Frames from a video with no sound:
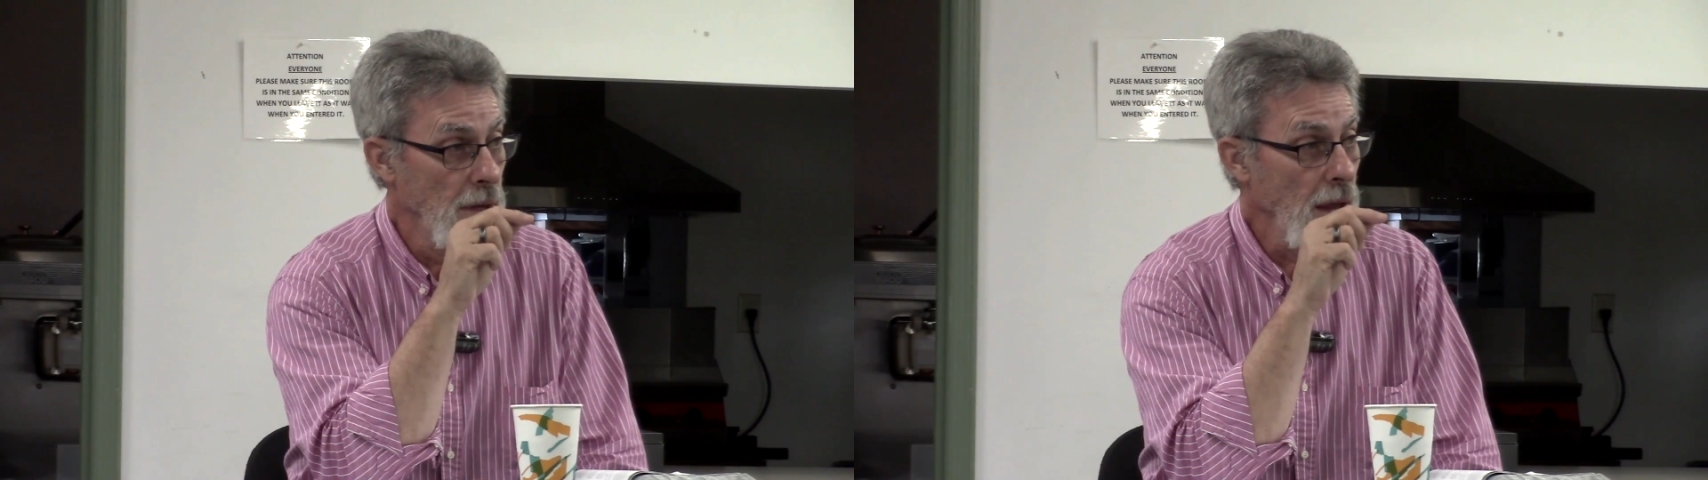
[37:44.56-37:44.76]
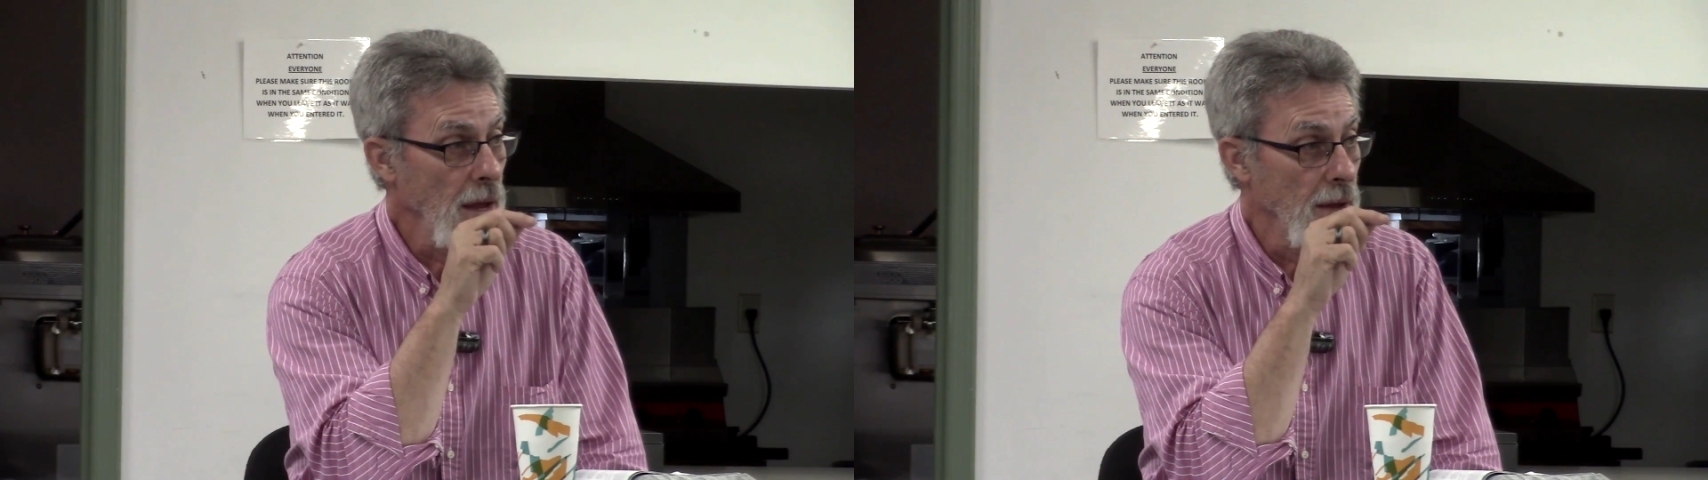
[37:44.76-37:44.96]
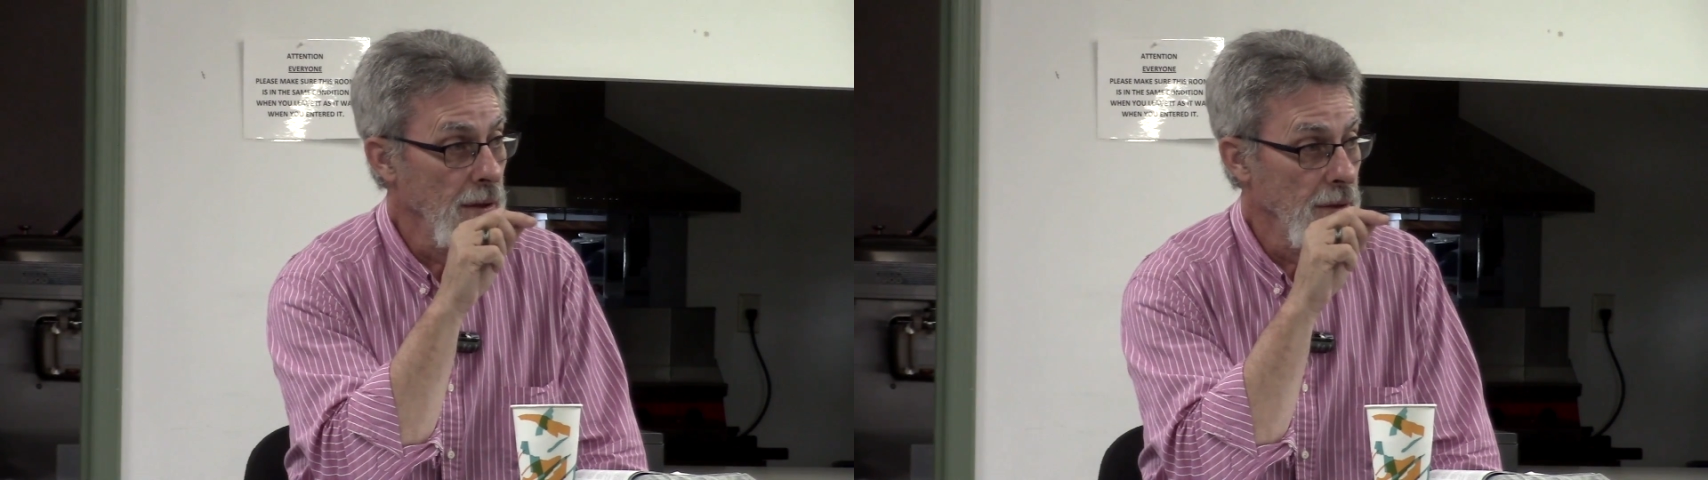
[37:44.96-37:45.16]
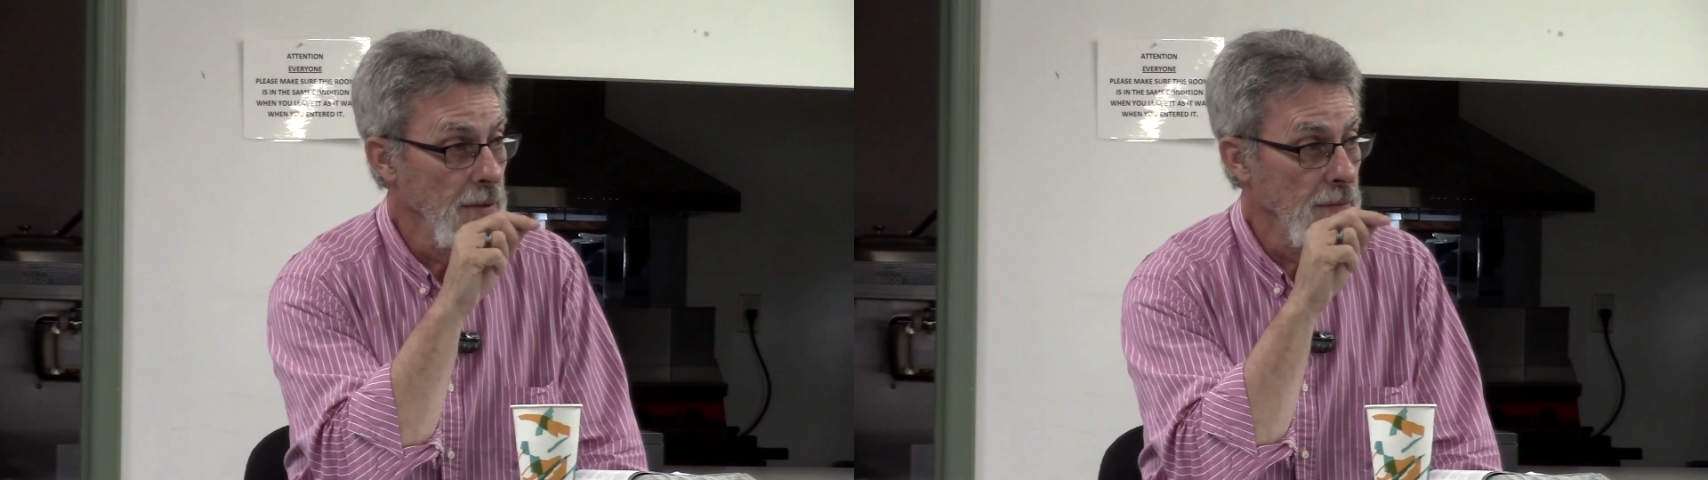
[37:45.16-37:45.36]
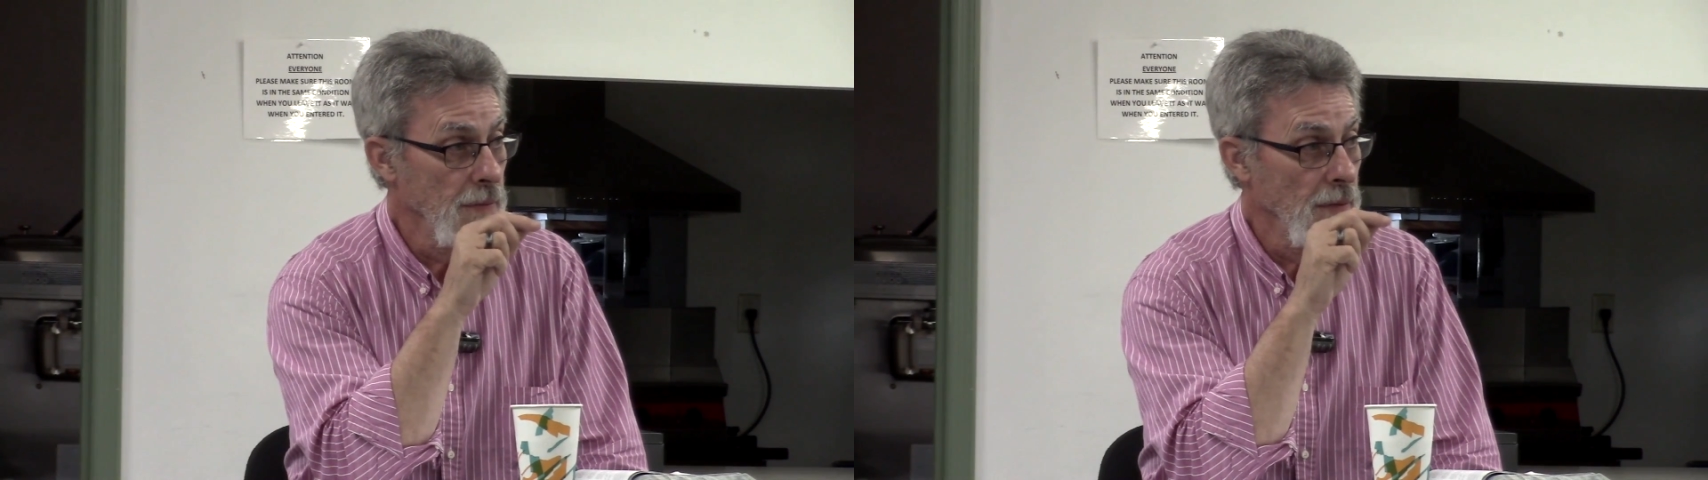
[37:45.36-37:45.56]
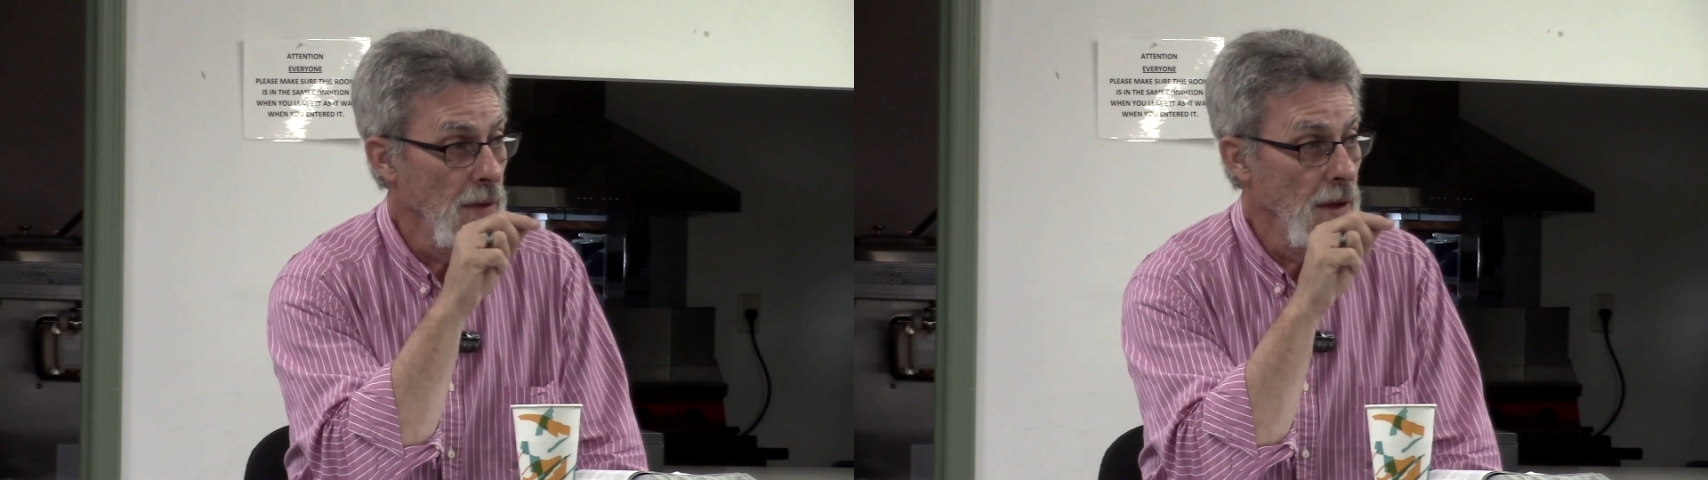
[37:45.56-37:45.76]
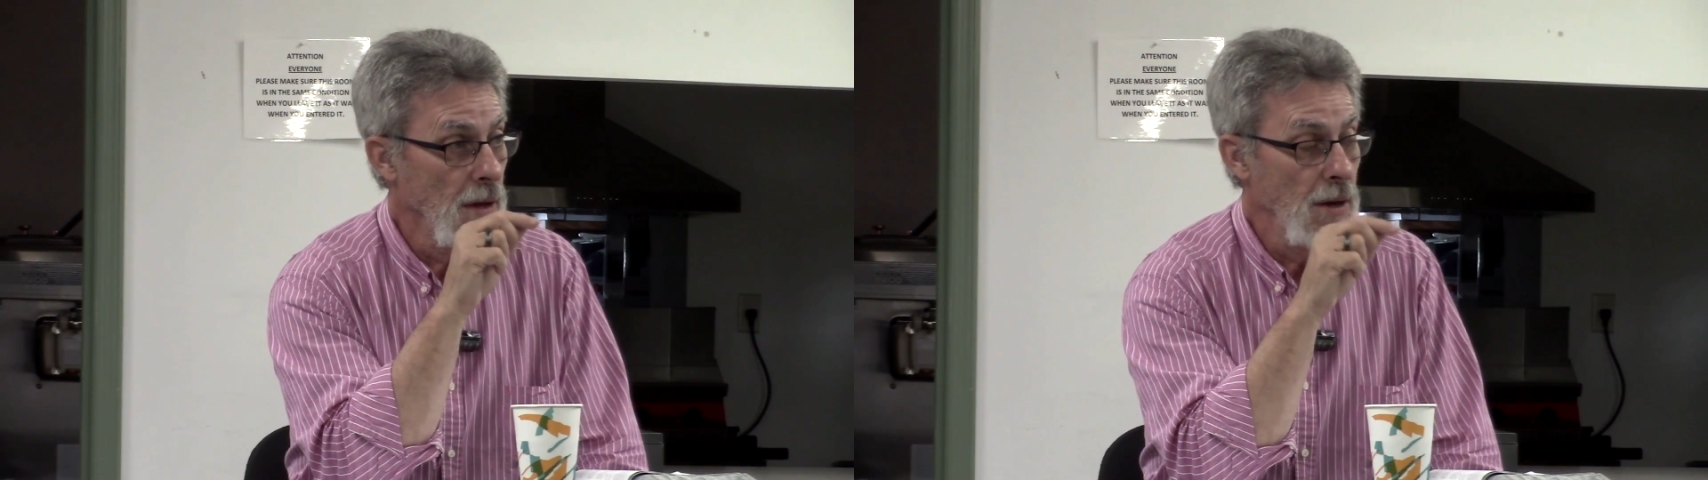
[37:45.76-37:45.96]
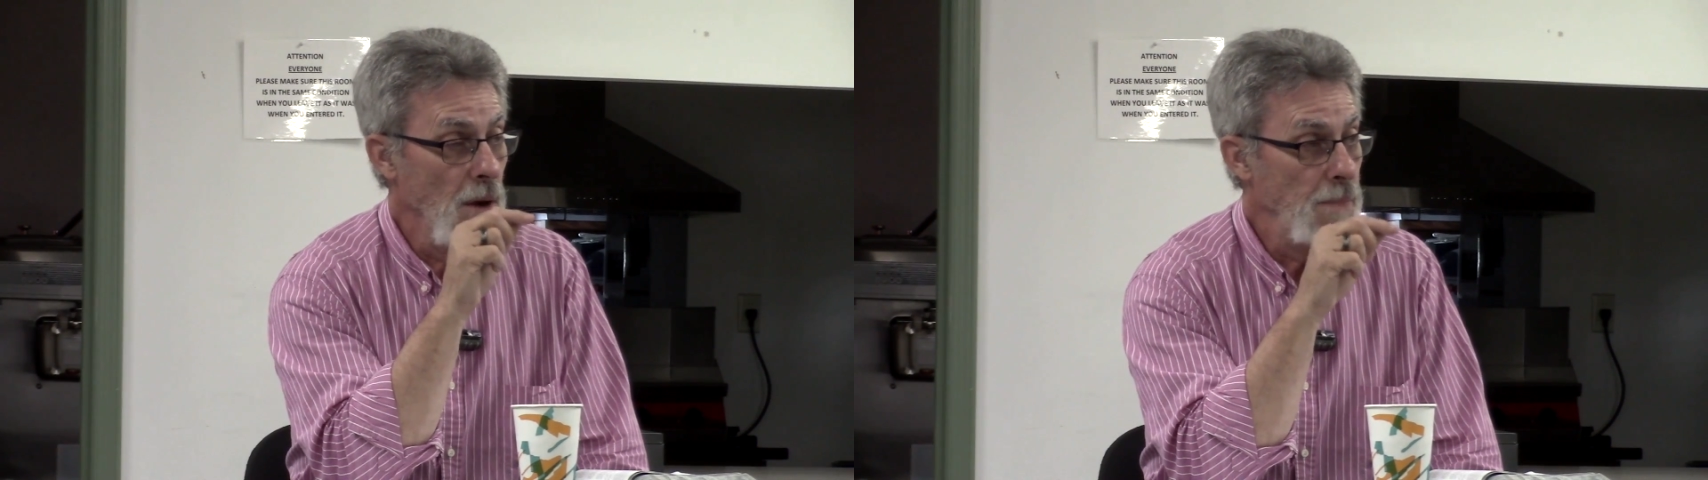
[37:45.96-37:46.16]
Yeah.
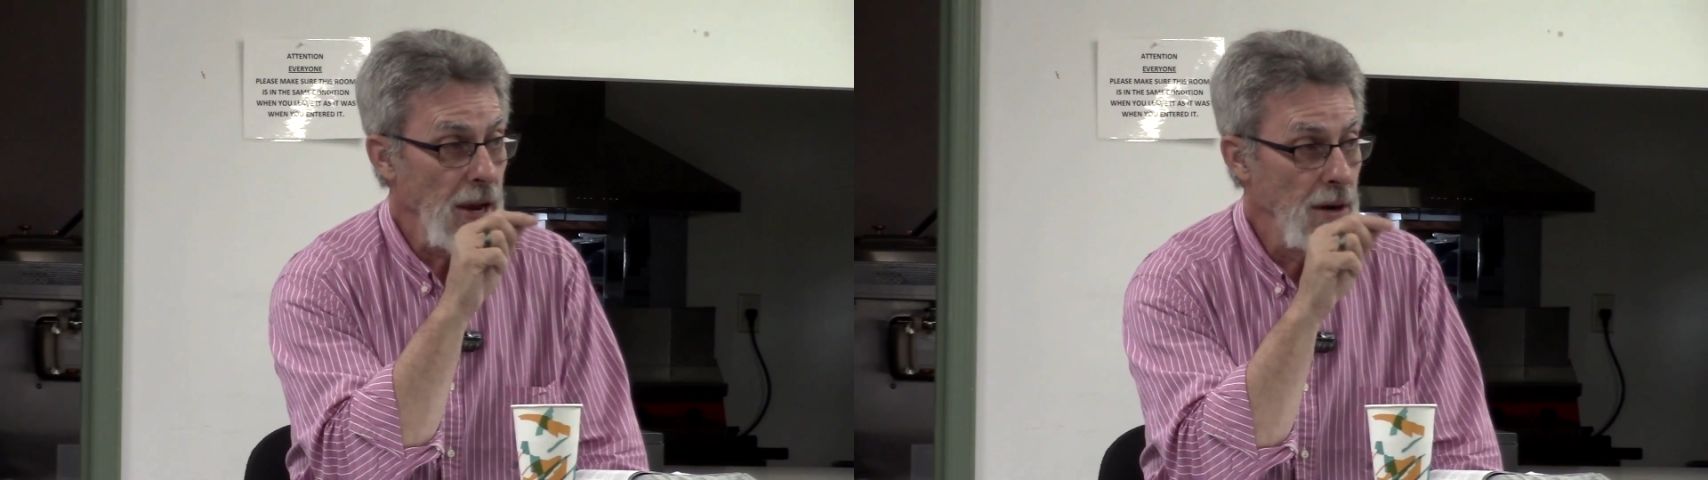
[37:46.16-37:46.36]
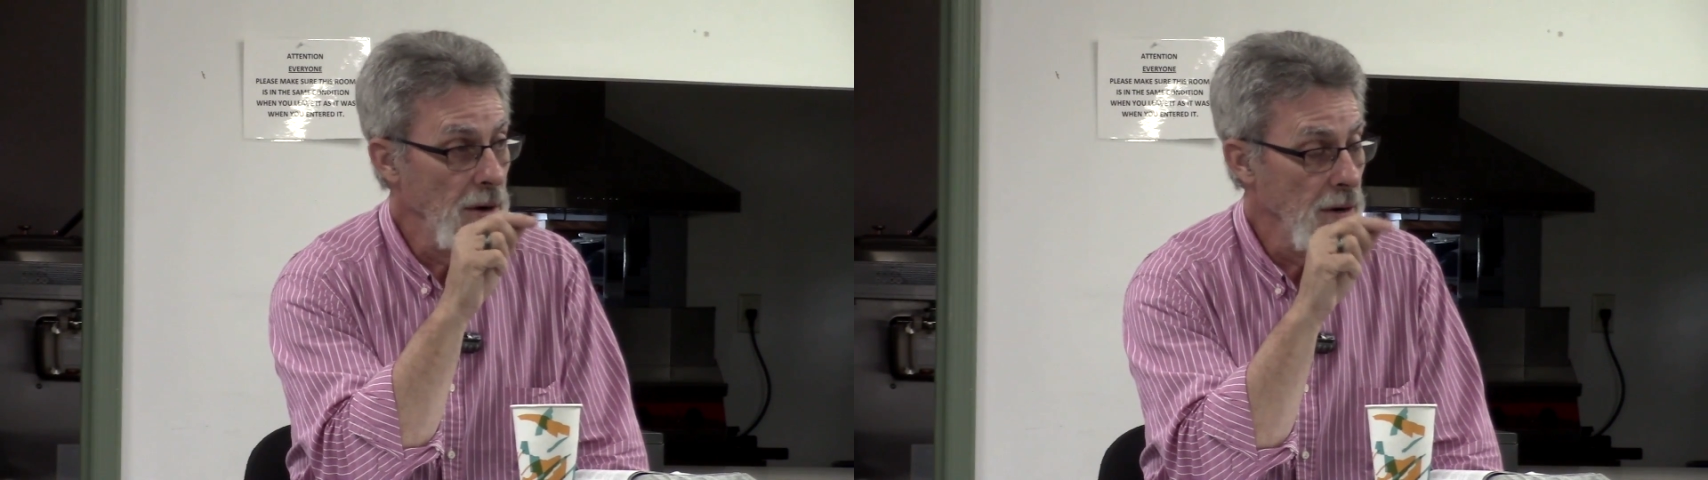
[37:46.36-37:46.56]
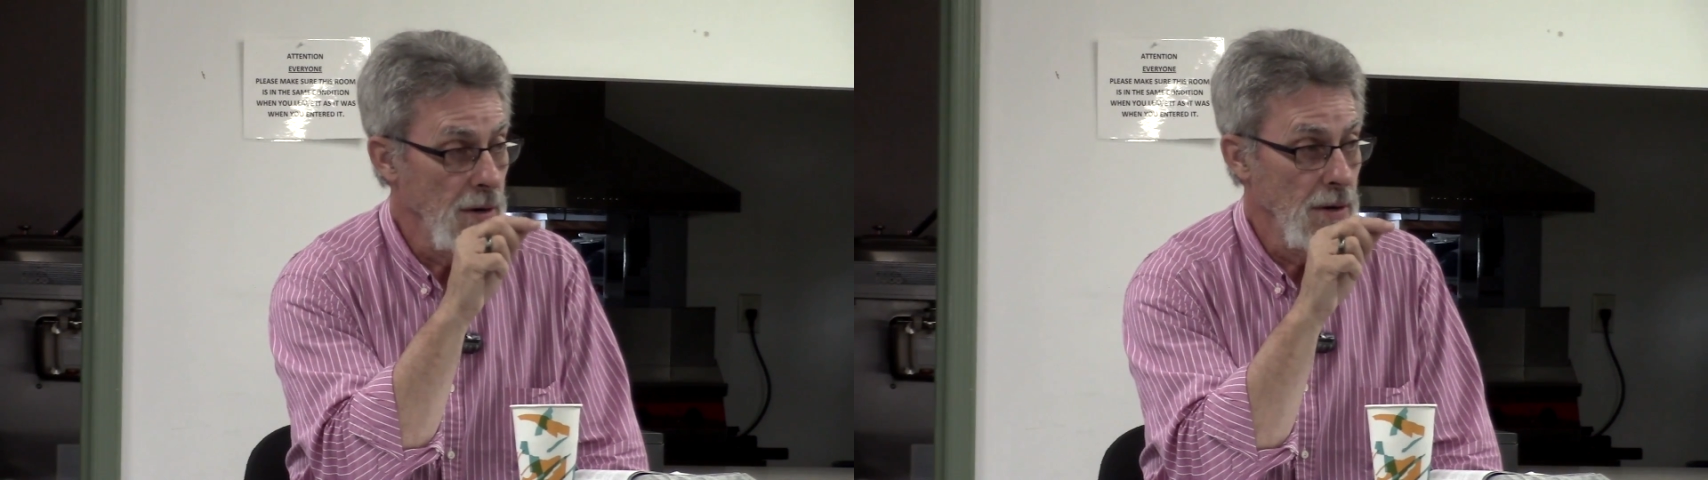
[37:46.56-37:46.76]
No, Peter.